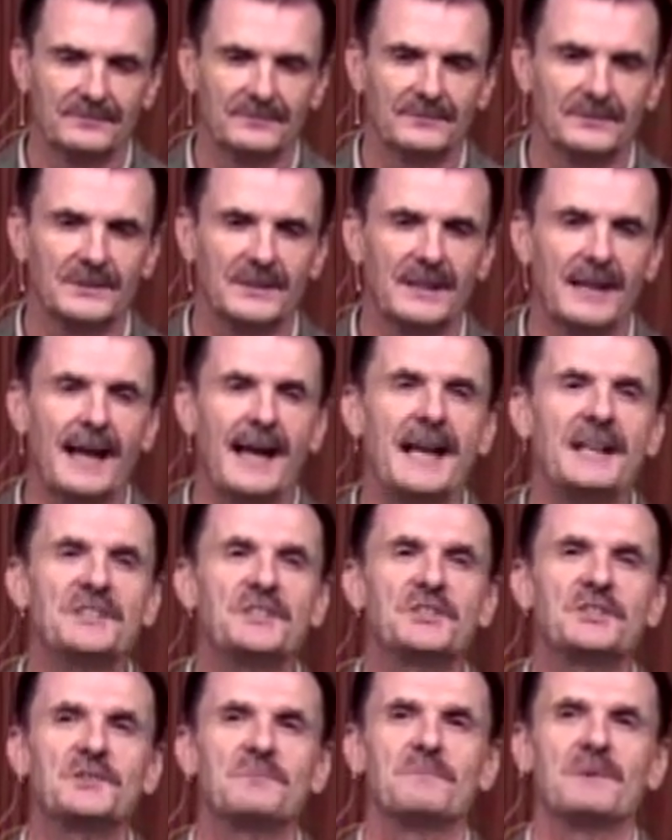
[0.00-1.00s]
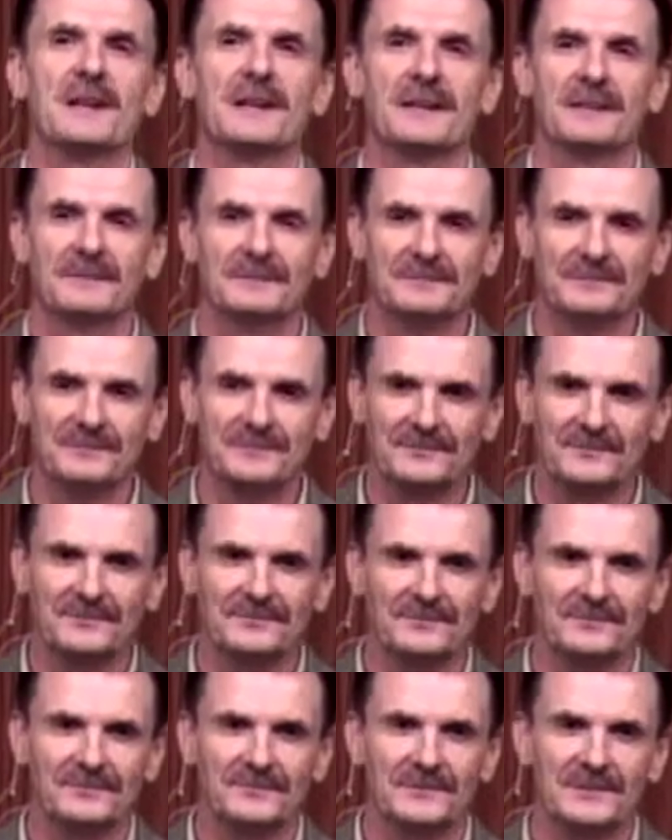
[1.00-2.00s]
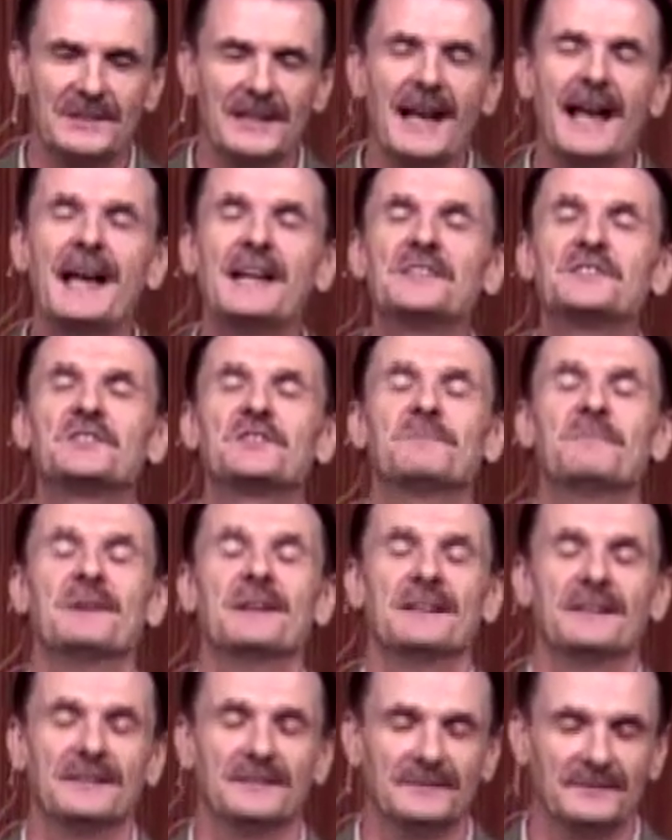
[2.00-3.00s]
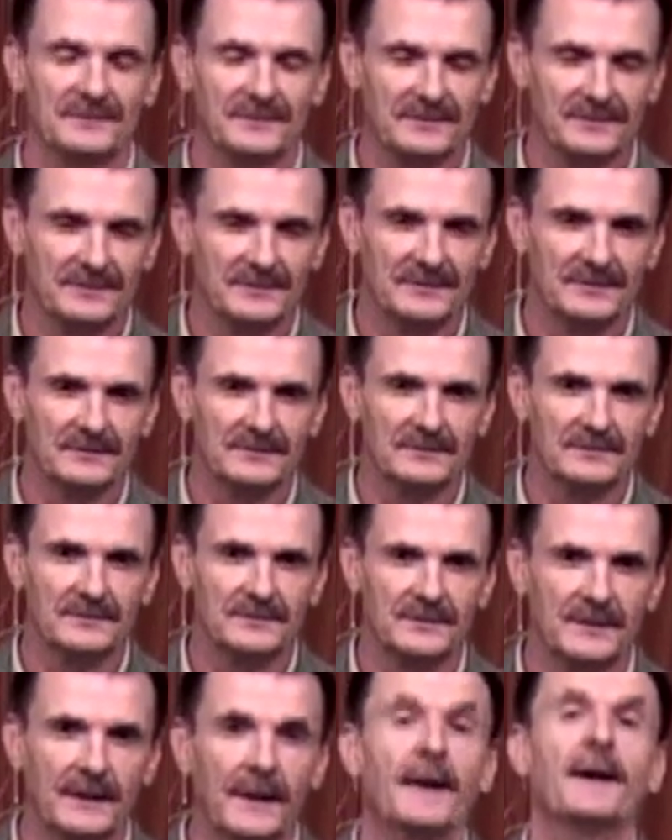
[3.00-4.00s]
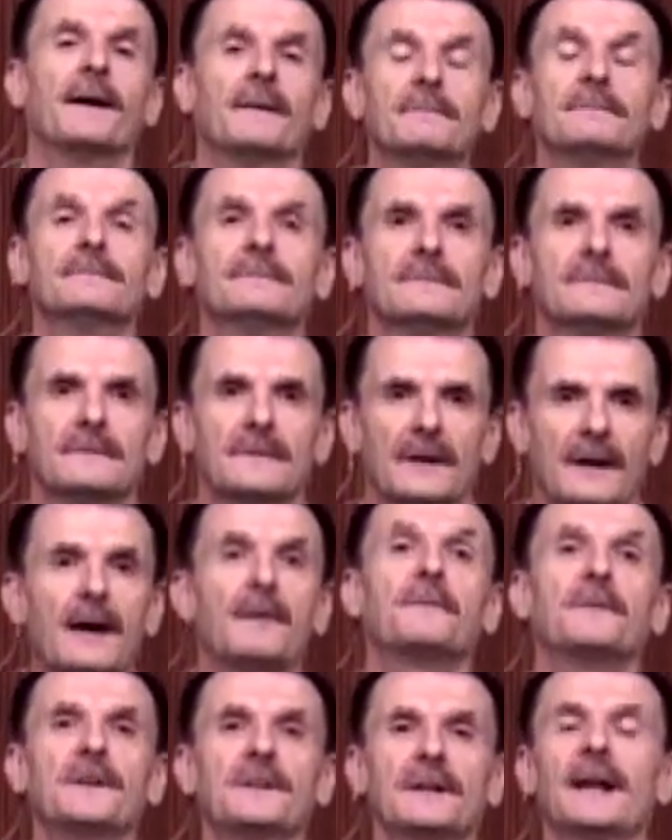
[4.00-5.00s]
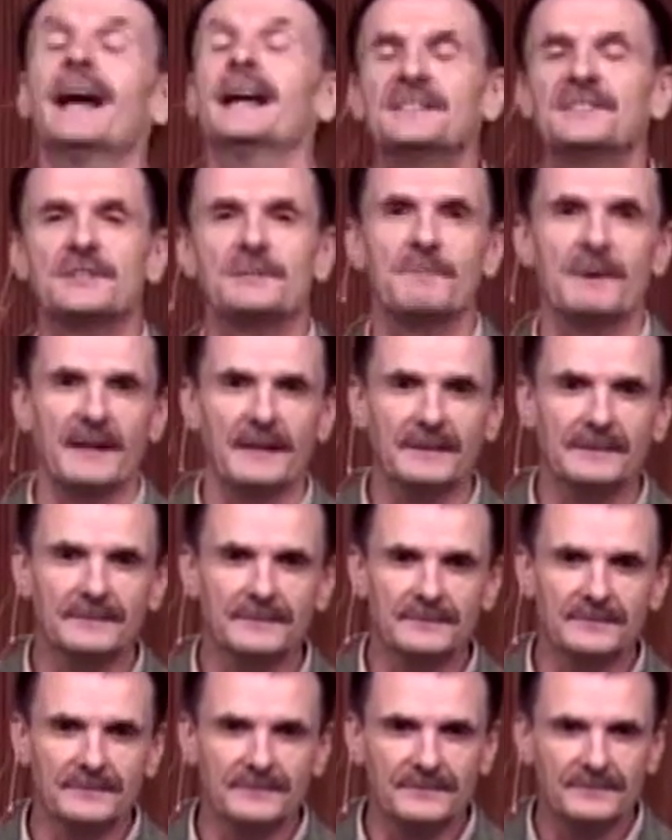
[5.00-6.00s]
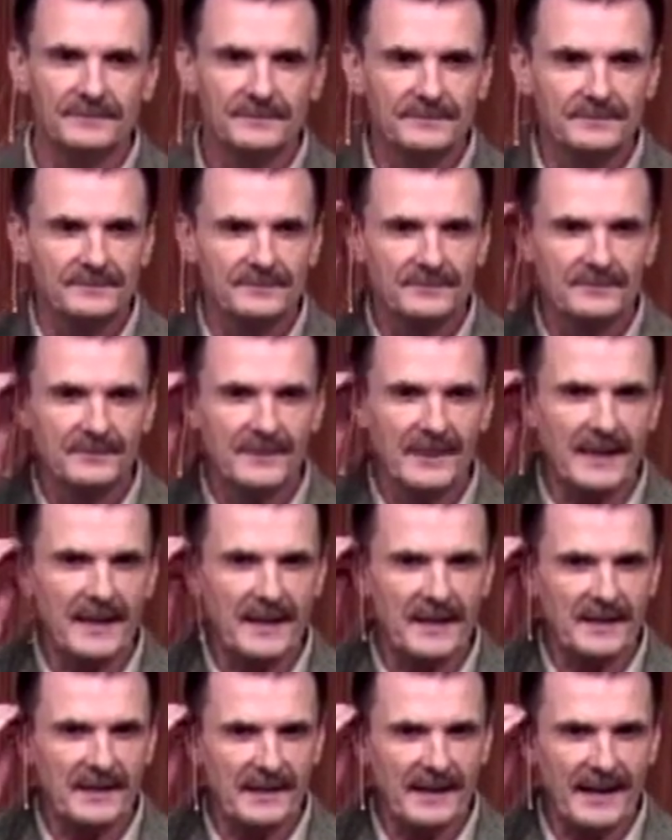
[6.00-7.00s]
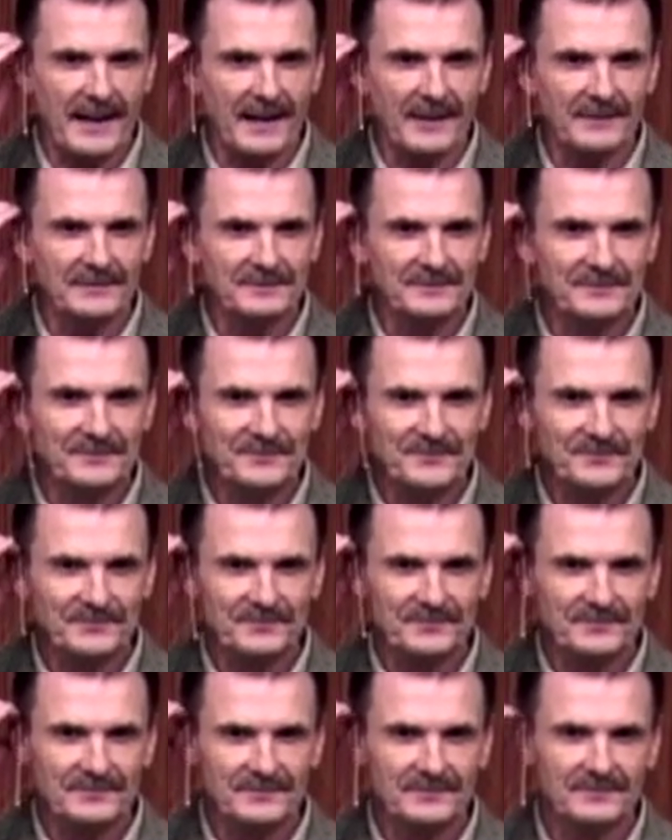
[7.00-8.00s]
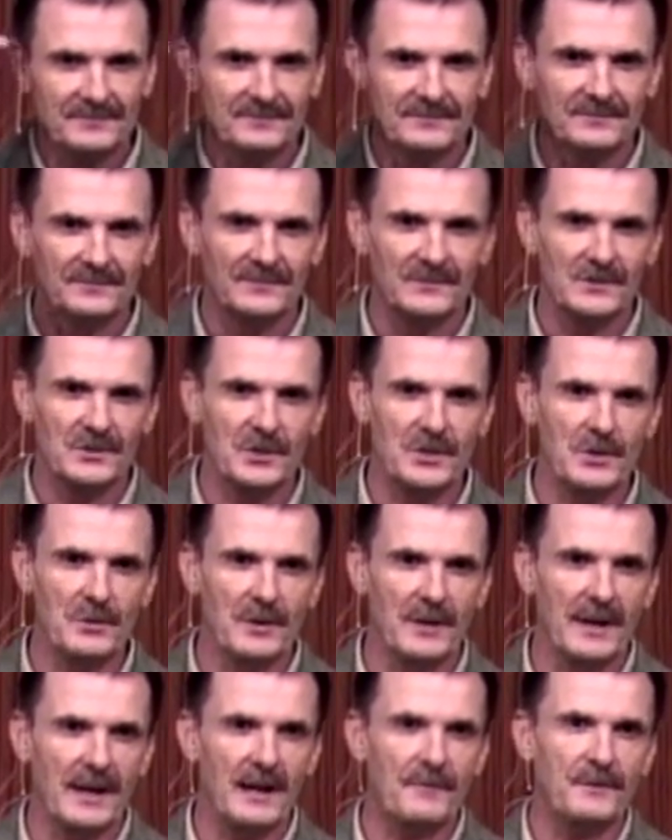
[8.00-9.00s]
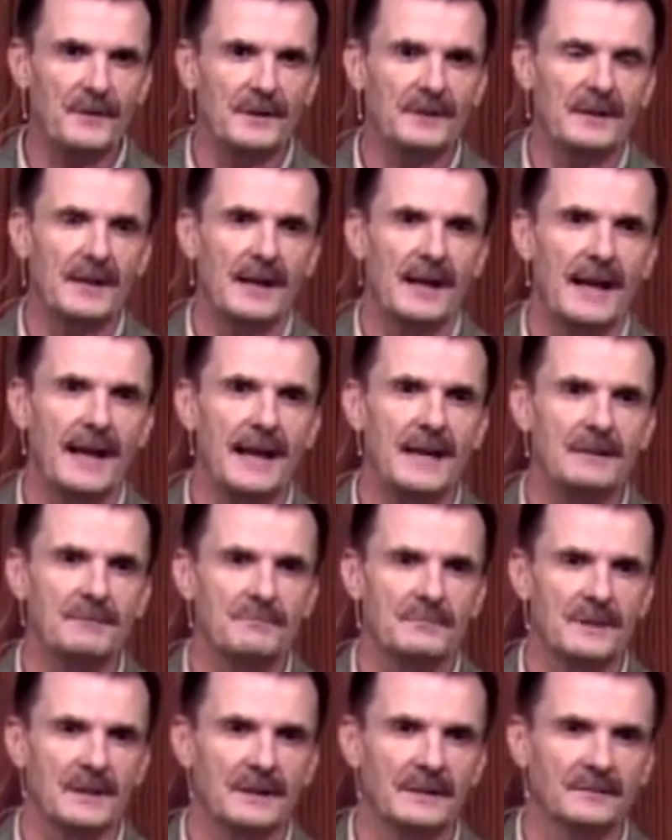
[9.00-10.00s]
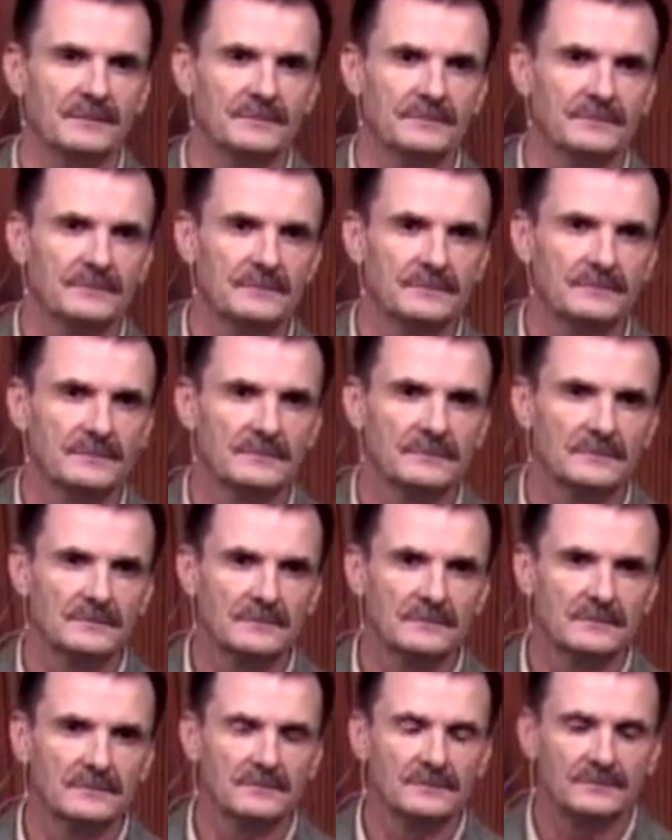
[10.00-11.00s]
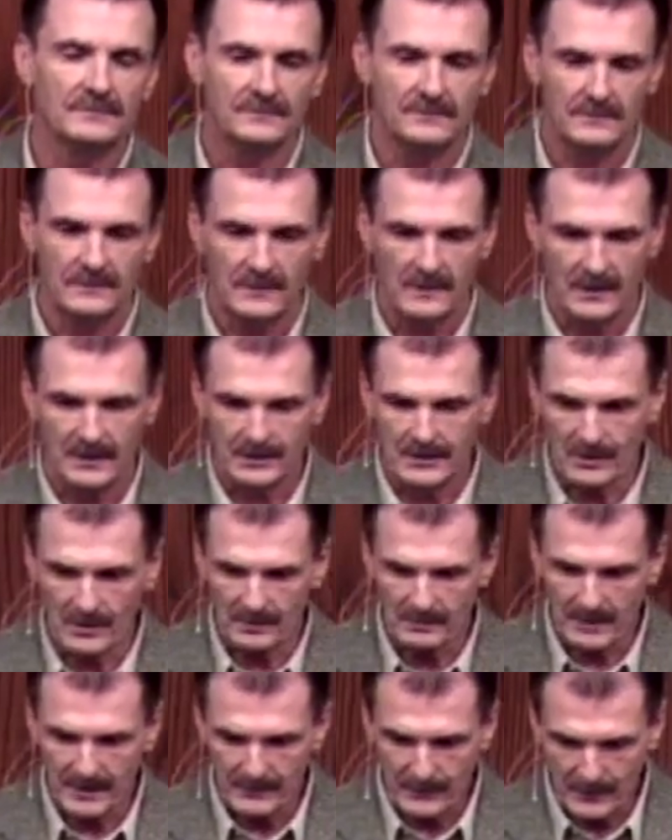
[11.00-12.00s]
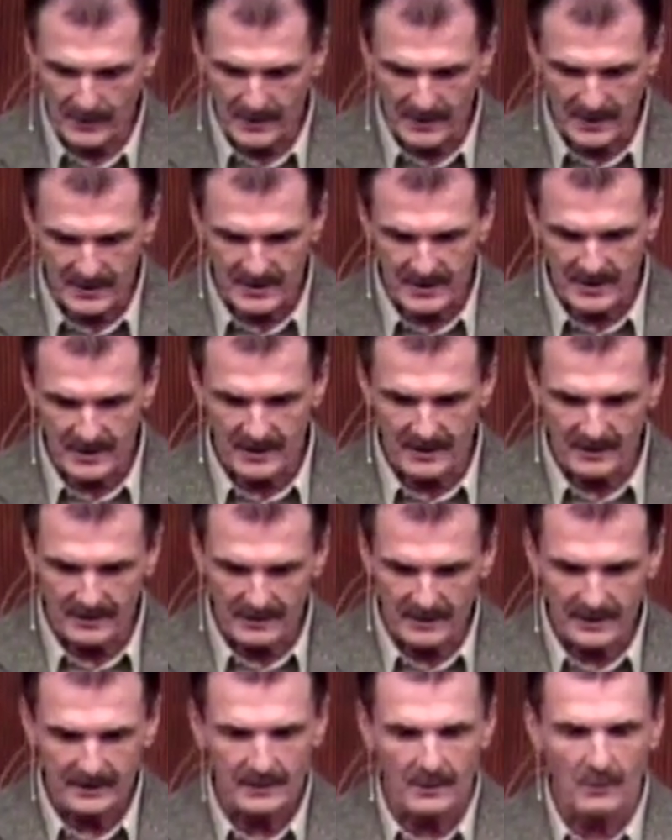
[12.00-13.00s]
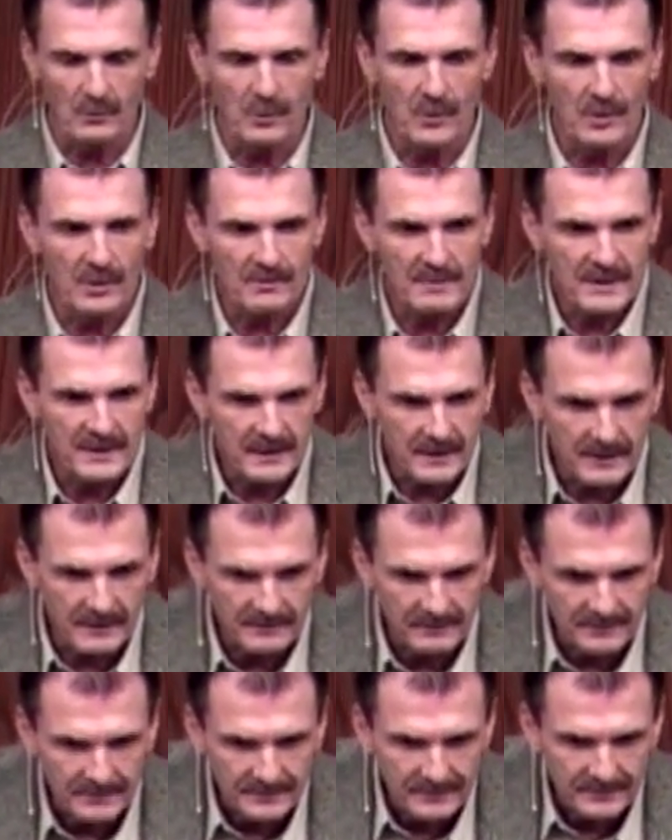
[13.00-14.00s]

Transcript: She hates me. She hates me. She effing hates me. They edited it out. So you effing hate me. I turned to my friend, I said, let the war begin.